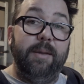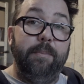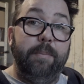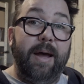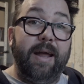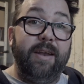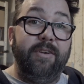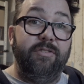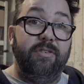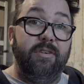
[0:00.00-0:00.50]

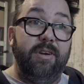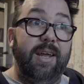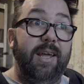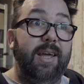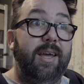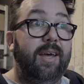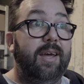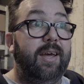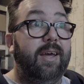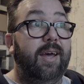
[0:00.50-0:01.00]
battery
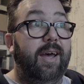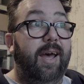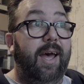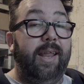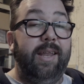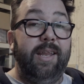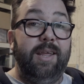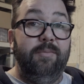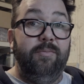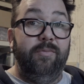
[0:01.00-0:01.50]

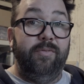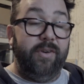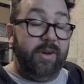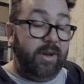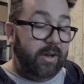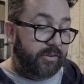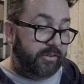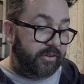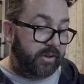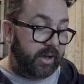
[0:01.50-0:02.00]
and the
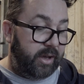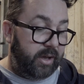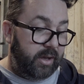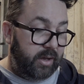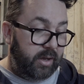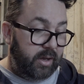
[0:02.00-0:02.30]
inverter.